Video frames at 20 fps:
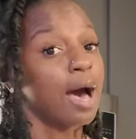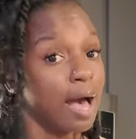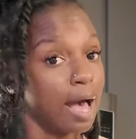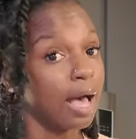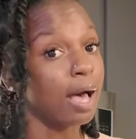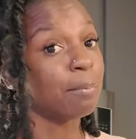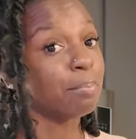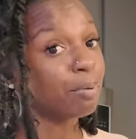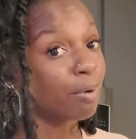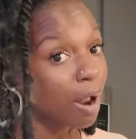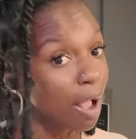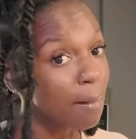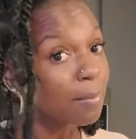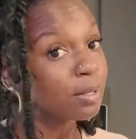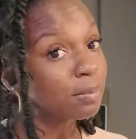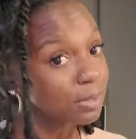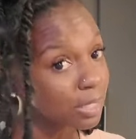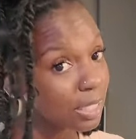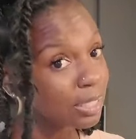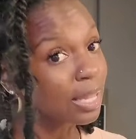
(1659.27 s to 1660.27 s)
I
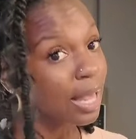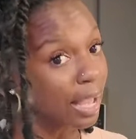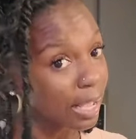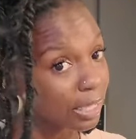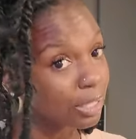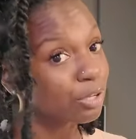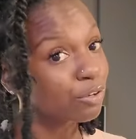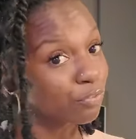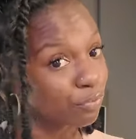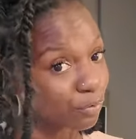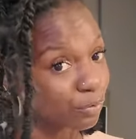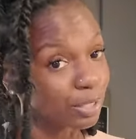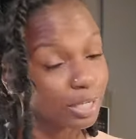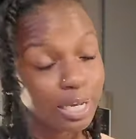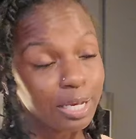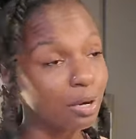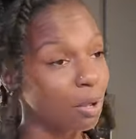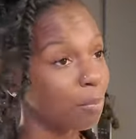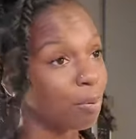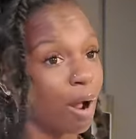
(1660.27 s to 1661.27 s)
probably like you for real.
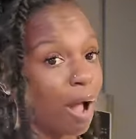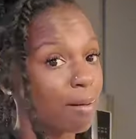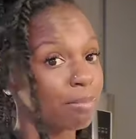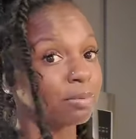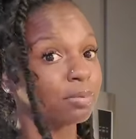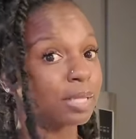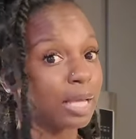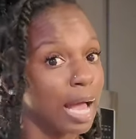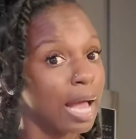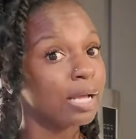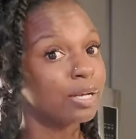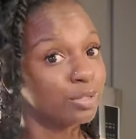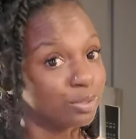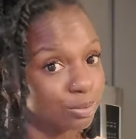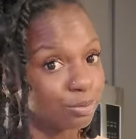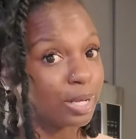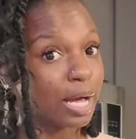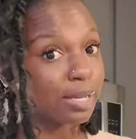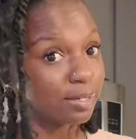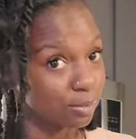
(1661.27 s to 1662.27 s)
Ain't no probably. I do
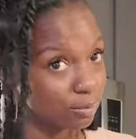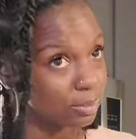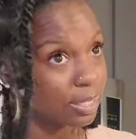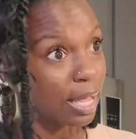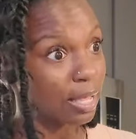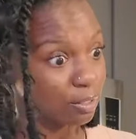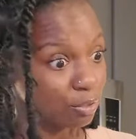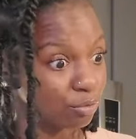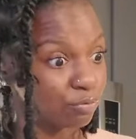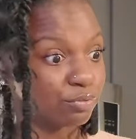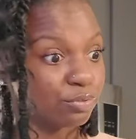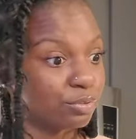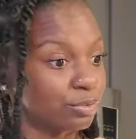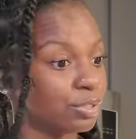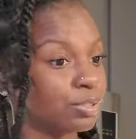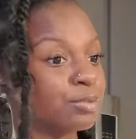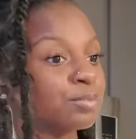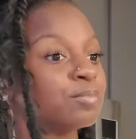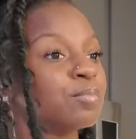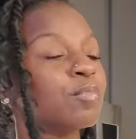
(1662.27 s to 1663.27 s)
like you for
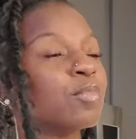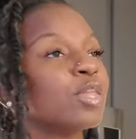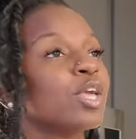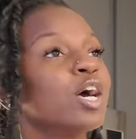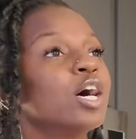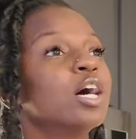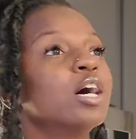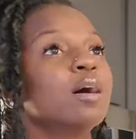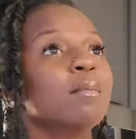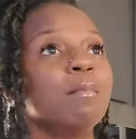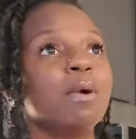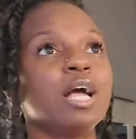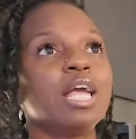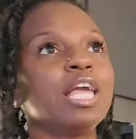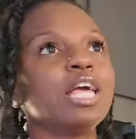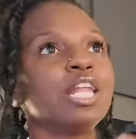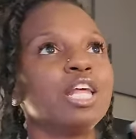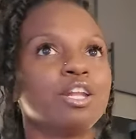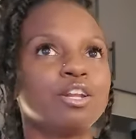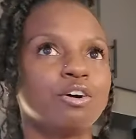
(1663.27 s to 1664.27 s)
real. But
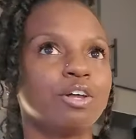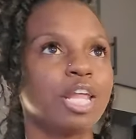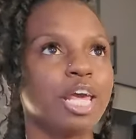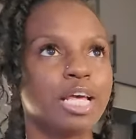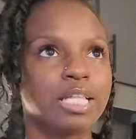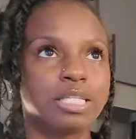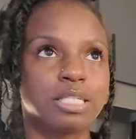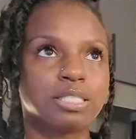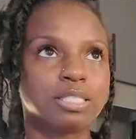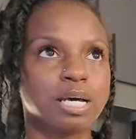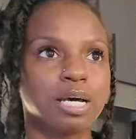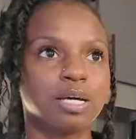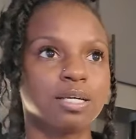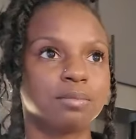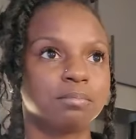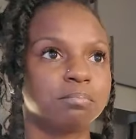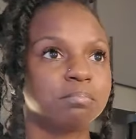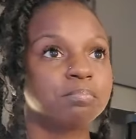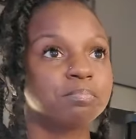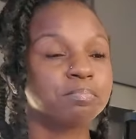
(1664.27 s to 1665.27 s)
he didn't know that at the time.
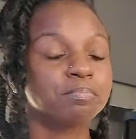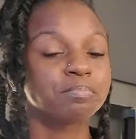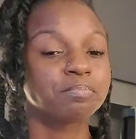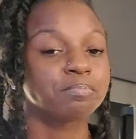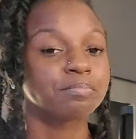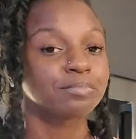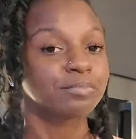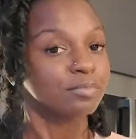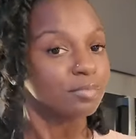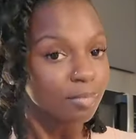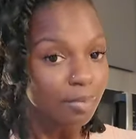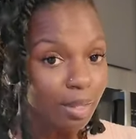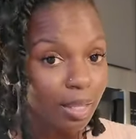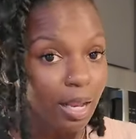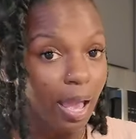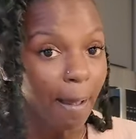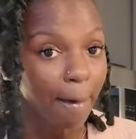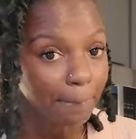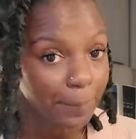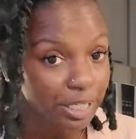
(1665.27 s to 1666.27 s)

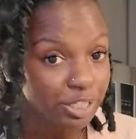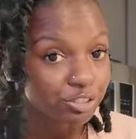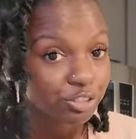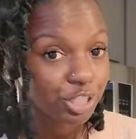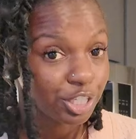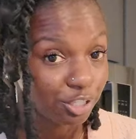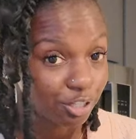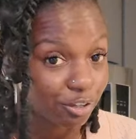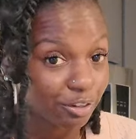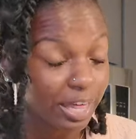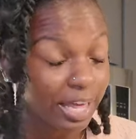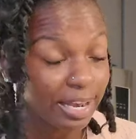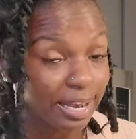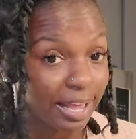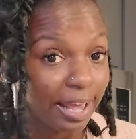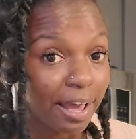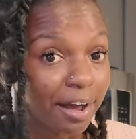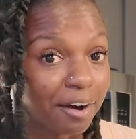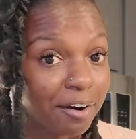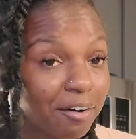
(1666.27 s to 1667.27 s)
I bet you he know that
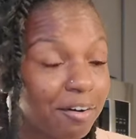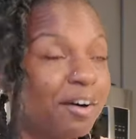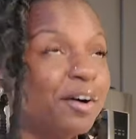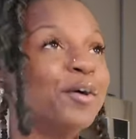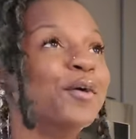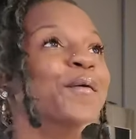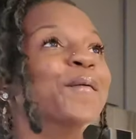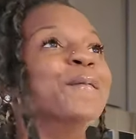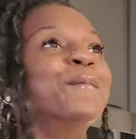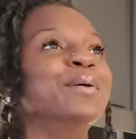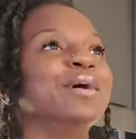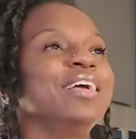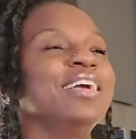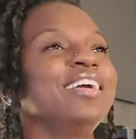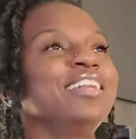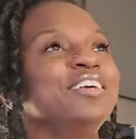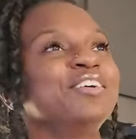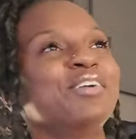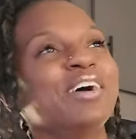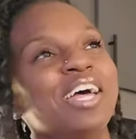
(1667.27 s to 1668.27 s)
now. But
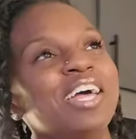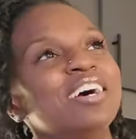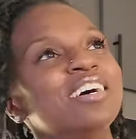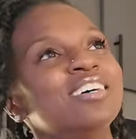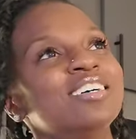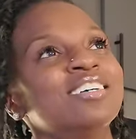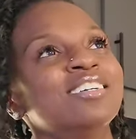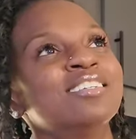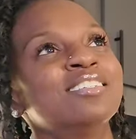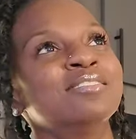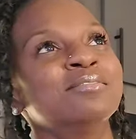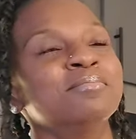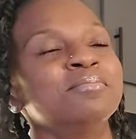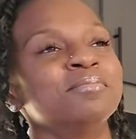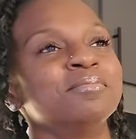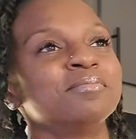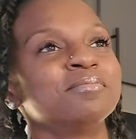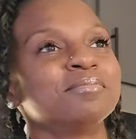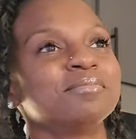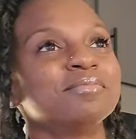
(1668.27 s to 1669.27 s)
anyway,
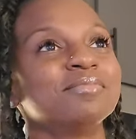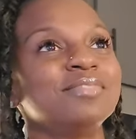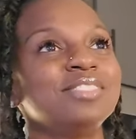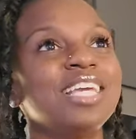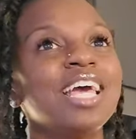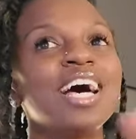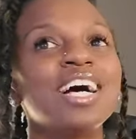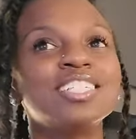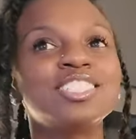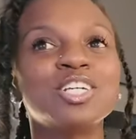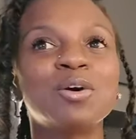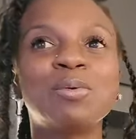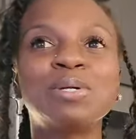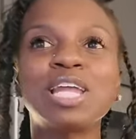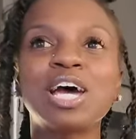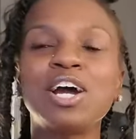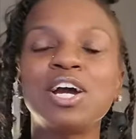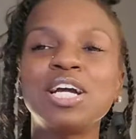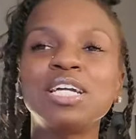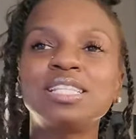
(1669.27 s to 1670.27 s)
yeah, so when
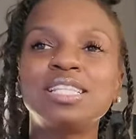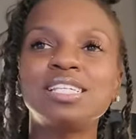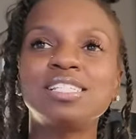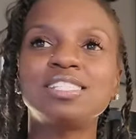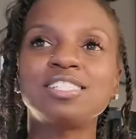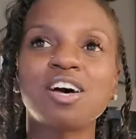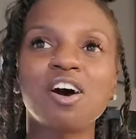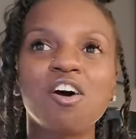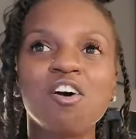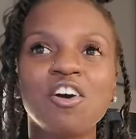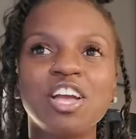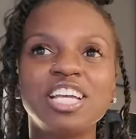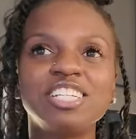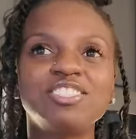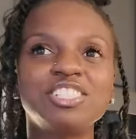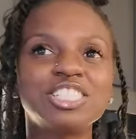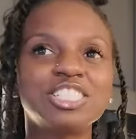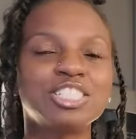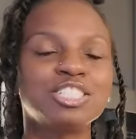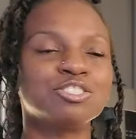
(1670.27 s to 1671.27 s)
I heard this song, it
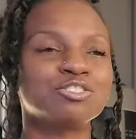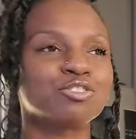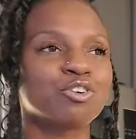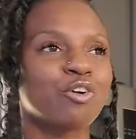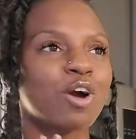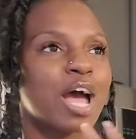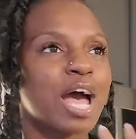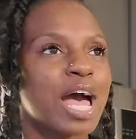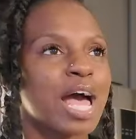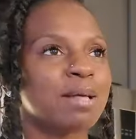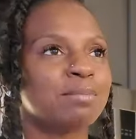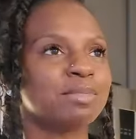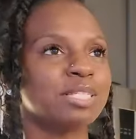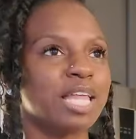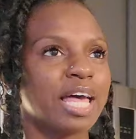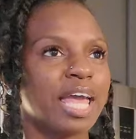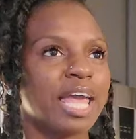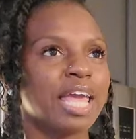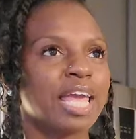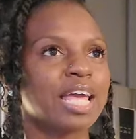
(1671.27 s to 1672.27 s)
just described
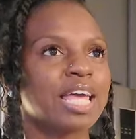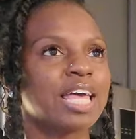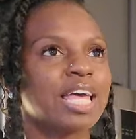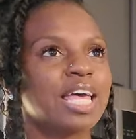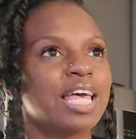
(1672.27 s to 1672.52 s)
like,